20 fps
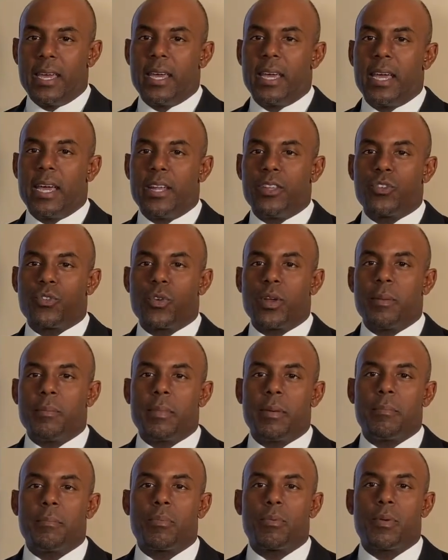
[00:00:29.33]
and
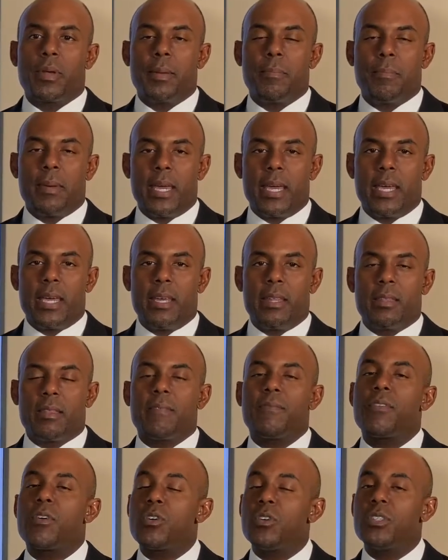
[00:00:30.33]
treatment B the
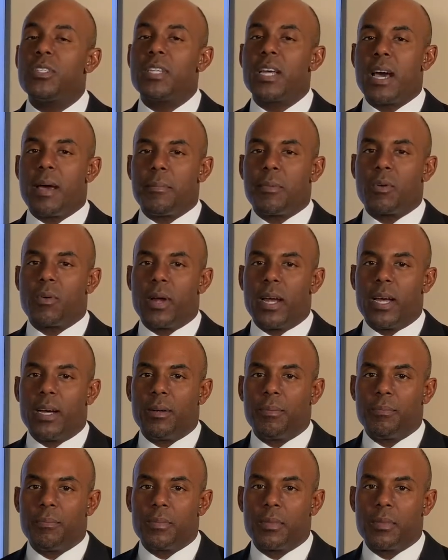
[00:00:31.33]
first time around?